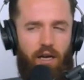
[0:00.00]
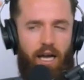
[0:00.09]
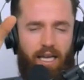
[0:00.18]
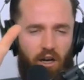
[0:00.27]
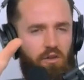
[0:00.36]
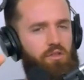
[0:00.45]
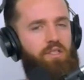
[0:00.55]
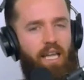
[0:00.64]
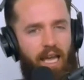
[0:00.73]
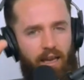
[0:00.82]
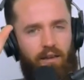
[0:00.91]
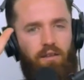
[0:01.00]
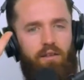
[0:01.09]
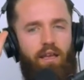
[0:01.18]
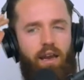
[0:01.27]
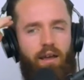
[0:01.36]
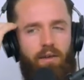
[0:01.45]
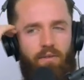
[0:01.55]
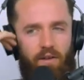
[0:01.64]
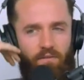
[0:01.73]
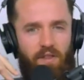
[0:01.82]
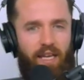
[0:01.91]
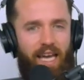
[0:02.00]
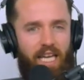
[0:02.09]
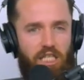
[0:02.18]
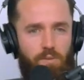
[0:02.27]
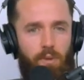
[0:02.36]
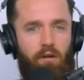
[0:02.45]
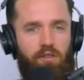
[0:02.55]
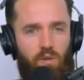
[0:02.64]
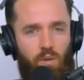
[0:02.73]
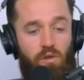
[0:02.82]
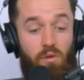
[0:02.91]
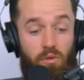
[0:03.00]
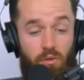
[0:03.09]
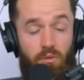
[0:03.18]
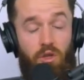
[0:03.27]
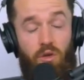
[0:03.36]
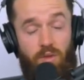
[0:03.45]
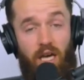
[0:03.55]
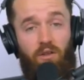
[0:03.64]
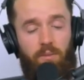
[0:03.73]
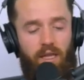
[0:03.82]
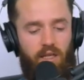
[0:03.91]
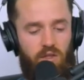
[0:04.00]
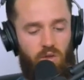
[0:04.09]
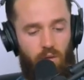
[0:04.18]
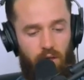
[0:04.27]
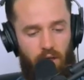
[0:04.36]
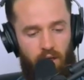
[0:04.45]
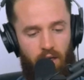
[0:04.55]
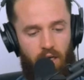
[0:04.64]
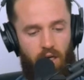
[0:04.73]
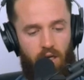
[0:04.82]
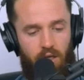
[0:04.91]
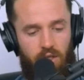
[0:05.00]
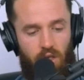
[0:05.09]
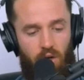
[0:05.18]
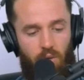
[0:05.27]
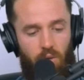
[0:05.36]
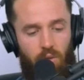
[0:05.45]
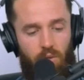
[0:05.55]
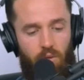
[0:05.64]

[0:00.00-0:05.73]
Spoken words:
I can understand, and I feel like I experience it with you through you telling me that story. So